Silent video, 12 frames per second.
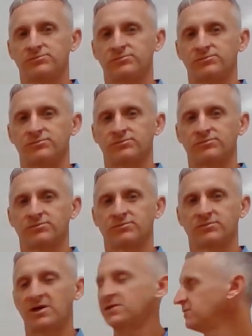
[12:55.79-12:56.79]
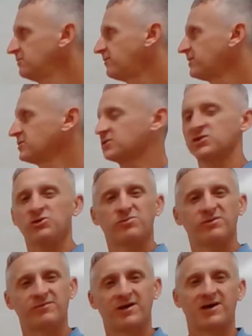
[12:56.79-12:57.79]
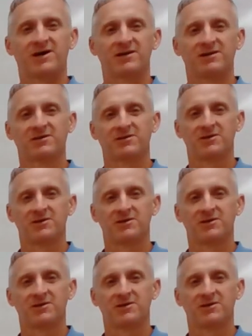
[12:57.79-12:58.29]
How do you find the slope of that?